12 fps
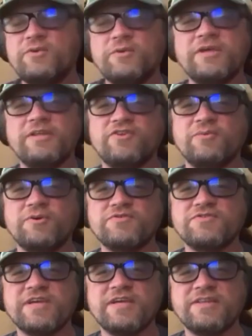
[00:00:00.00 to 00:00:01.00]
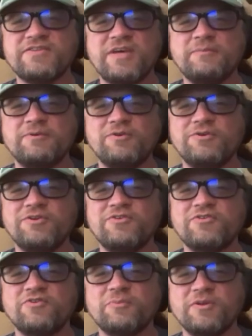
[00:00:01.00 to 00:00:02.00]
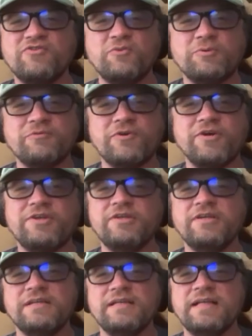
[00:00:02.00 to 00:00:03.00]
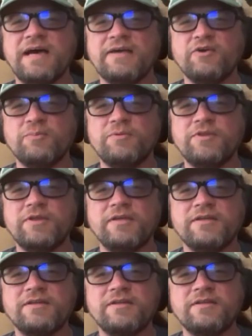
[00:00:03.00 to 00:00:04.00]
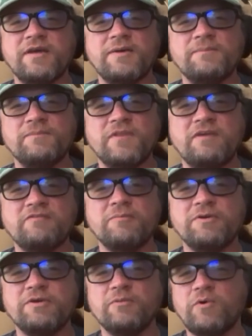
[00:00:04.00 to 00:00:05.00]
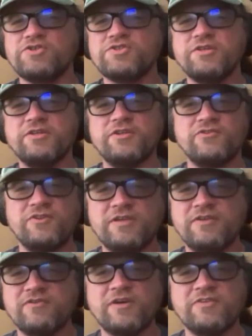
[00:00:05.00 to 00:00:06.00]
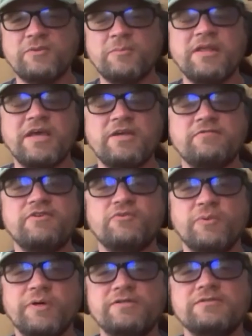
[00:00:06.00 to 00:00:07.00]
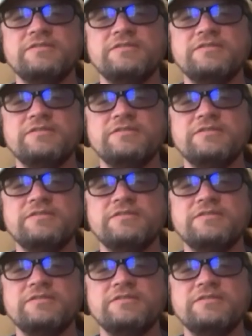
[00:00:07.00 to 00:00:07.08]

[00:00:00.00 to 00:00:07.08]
you again so much for taking the time to do this. This has been super fun. I hope that everybody watching and listening has got something out of it as well.